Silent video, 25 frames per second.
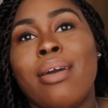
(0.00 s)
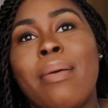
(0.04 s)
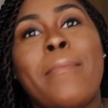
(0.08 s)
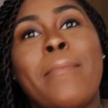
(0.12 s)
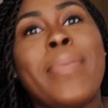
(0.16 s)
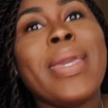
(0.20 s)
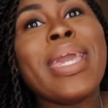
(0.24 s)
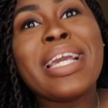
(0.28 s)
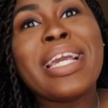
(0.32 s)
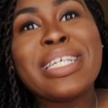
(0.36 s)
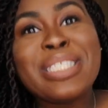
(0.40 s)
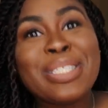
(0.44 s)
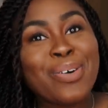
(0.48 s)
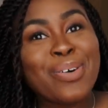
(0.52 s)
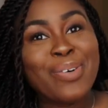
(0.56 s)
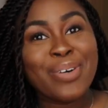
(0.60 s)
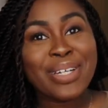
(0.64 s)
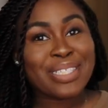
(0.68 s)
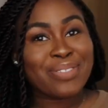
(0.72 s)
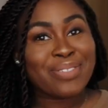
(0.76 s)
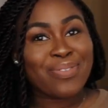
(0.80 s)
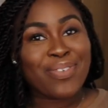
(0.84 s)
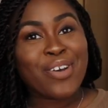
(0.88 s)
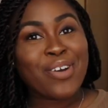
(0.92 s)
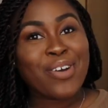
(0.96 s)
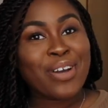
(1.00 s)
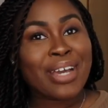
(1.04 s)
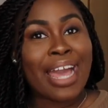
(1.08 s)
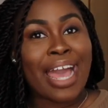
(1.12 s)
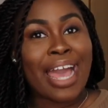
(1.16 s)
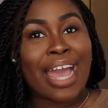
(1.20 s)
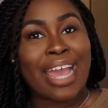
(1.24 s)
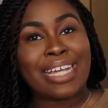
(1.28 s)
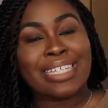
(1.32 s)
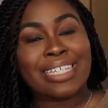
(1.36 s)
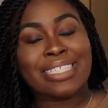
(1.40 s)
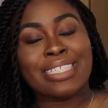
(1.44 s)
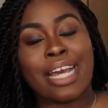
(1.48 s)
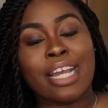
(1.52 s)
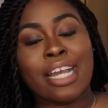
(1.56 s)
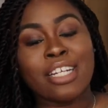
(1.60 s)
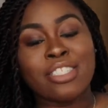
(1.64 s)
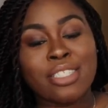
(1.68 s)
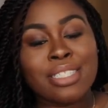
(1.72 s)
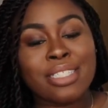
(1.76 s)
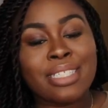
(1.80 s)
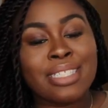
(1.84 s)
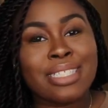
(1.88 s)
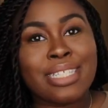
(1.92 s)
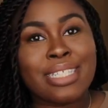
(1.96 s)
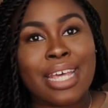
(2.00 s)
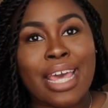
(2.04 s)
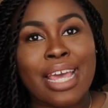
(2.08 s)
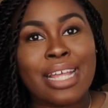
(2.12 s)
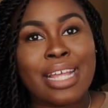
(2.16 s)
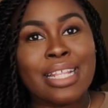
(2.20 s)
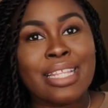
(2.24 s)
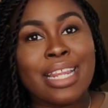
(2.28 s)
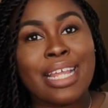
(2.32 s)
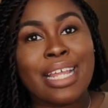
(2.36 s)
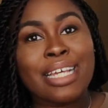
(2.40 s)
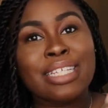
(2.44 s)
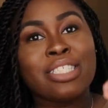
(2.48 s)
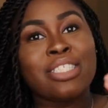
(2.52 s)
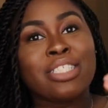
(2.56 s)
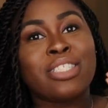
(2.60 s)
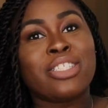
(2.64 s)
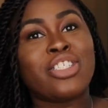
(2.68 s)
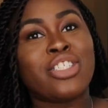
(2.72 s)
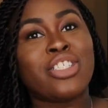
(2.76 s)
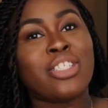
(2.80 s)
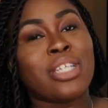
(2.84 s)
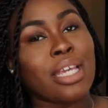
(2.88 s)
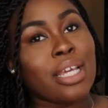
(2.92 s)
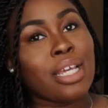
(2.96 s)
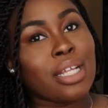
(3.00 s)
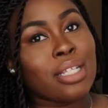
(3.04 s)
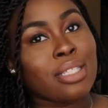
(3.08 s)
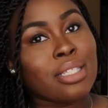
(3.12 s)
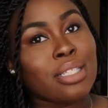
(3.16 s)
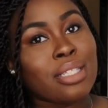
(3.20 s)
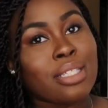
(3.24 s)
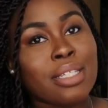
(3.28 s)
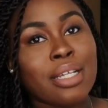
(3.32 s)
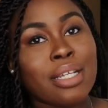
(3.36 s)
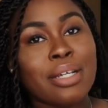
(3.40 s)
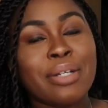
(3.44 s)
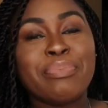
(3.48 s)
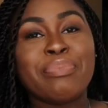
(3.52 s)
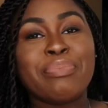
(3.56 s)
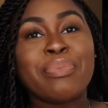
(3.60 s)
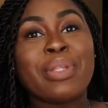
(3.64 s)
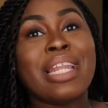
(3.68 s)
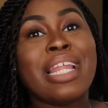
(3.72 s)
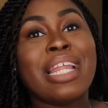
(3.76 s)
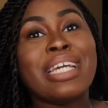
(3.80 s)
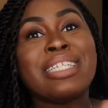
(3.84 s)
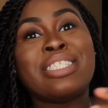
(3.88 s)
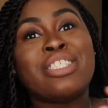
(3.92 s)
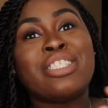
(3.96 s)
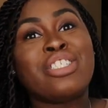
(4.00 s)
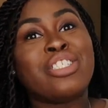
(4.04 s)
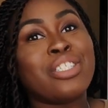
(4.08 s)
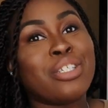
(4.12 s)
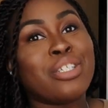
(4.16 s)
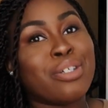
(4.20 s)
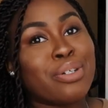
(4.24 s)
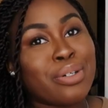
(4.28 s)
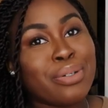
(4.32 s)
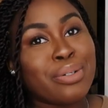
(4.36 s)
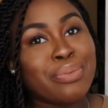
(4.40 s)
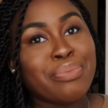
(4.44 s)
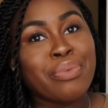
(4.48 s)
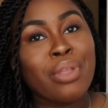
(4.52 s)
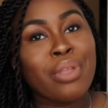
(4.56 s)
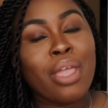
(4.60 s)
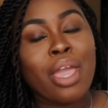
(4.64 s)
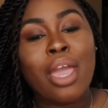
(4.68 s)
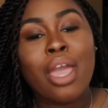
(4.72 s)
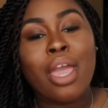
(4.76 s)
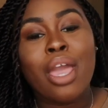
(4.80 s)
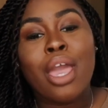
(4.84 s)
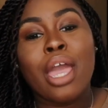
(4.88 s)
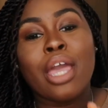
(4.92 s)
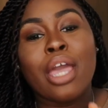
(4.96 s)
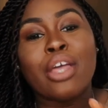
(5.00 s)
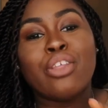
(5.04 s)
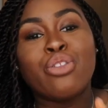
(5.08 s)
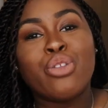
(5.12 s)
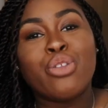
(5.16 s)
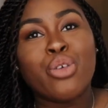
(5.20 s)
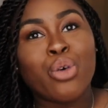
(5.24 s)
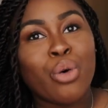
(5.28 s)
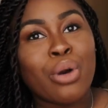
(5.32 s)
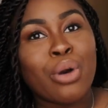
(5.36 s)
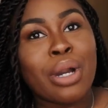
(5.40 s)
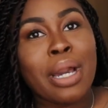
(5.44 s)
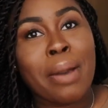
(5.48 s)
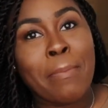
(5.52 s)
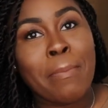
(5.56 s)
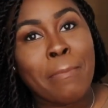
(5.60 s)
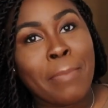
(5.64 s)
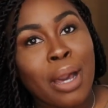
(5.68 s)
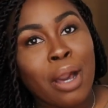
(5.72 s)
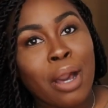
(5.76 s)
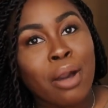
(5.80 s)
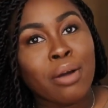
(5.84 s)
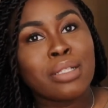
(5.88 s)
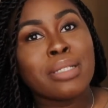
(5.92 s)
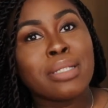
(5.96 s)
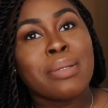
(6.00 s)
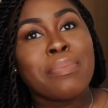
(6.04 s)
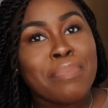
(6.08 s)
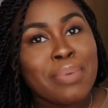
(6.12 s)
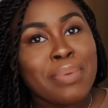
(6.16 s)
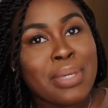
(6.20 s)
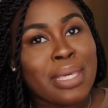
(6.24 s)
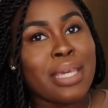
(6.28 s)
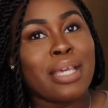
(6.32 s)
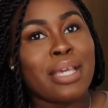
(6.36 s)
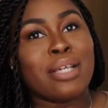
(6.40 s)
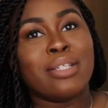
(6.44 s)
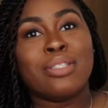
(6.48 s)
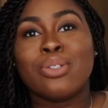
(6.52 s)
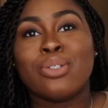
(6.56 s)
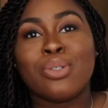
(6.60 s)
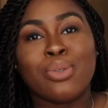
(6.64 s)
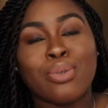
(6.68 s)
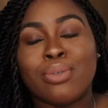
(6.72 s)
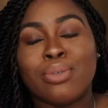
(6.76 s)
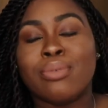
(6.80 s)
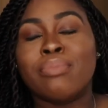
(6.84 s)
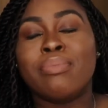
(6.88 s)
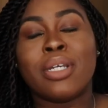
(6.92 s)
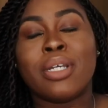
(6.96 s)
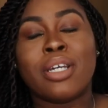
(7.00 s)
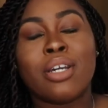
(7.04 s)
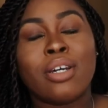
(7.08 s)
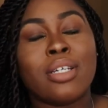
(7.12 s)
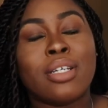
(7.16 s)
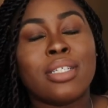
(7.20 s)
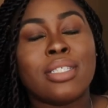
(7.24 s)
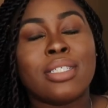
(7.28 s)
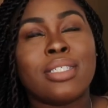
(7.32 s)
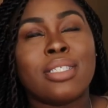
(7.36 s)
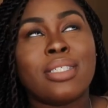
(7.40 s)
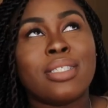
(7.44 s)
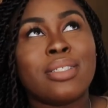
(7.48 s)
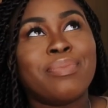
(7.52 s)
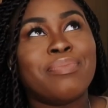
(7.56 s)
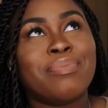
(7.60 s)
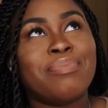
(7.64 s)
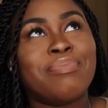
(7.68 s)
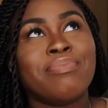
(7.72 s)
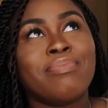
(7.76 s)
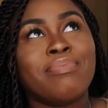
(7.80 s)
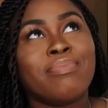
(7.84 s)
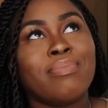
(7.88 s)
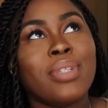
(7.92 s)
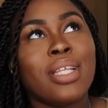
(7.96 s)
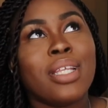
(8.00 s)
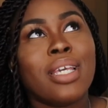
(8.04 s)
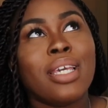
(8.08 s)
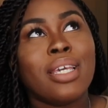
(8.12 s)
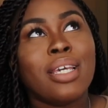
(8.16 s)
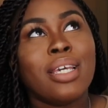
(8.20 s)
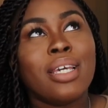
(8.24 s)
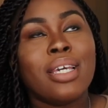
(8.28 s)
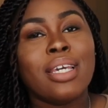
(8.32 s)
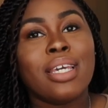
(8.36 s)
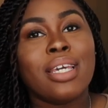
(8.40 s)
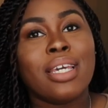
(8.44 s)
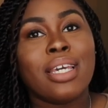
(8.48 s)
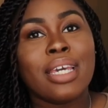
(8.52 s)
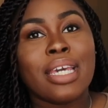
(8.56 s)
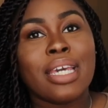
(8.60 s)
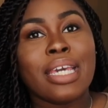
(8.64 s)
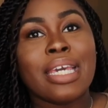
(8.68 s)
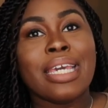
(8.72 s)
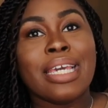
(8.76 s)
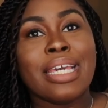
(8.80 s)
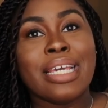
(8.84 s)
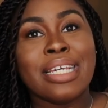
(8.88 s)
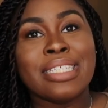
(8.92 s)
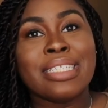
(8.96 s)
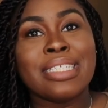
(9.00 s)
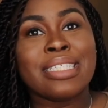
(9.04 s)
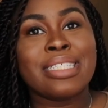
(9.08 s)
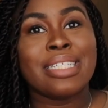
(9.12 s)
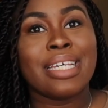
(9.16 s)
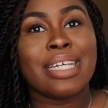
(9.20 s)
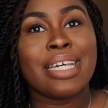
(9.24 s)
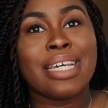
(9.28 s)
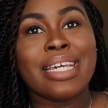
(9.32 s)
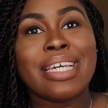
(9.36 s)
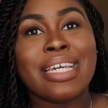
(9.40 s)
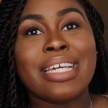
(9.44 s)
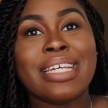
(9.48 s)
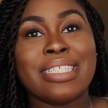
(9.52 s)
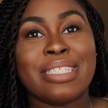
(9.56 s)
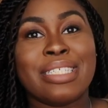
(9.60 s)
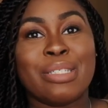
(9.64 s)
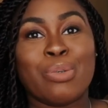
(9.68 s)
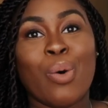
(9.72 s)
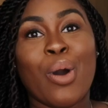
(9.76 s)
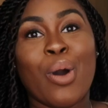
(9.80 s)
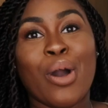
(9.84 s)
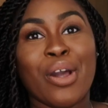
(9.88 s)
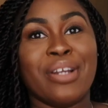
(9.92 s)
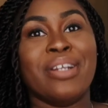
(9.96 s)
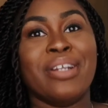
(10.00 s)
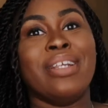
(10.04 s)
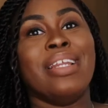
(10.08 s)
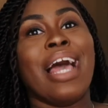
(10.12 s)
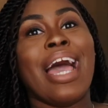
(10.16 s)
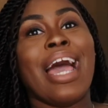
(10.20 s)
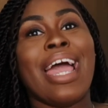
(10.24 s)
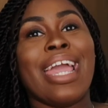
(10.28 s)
PA school is real, guys. I just said let's chill and talk about PA school because it is one.